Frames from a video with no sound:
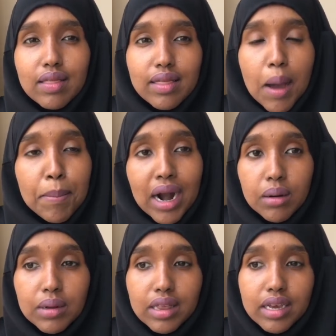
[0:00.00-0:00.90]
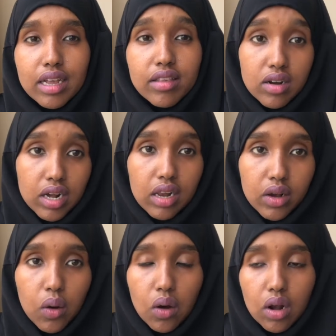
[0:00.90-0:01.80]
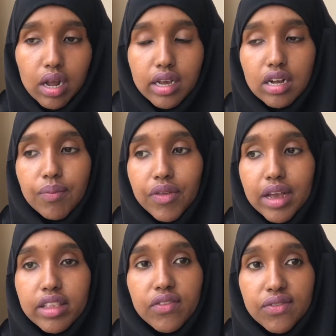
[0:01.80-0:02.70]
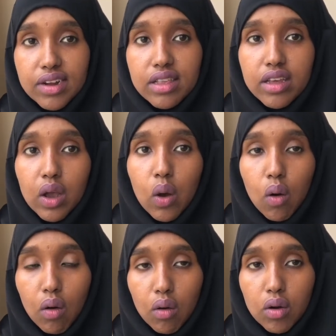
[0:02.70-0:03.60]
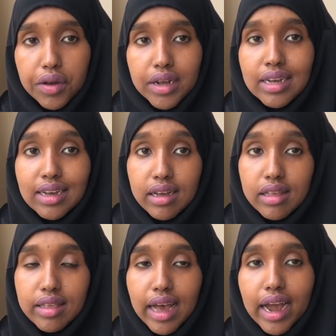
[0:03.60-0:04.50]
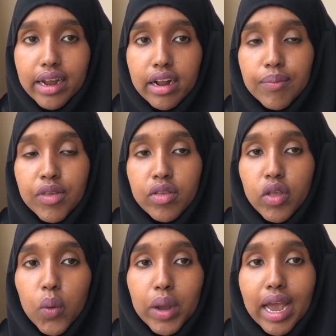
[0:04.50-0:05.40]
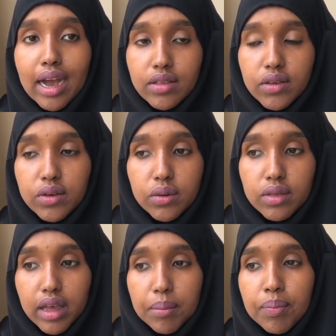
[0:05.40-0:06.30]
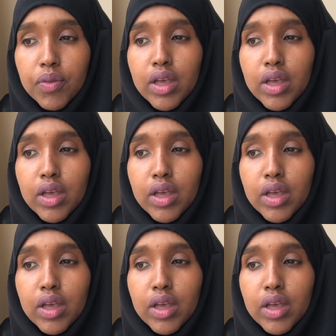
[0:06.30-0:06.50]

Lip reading: the apartment gets really cold, like it's freezing cold inside, so we had to use them.